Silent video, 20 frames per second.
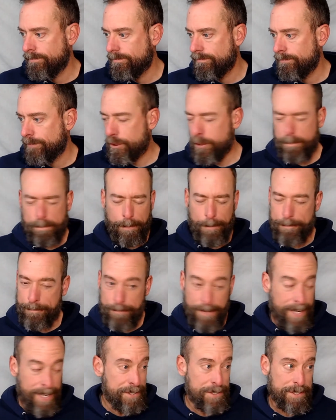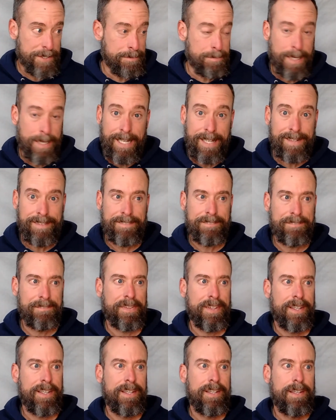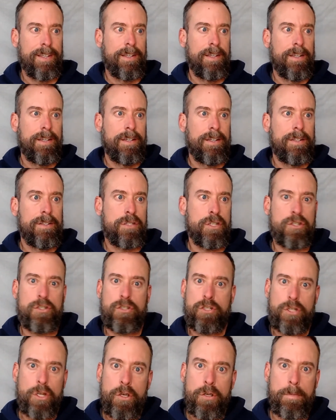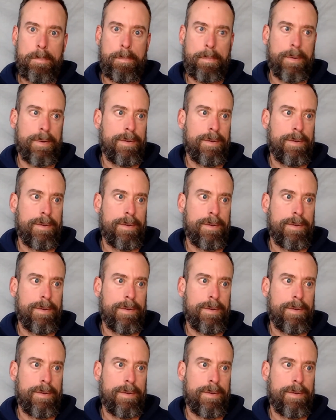to perfection, man. To dupe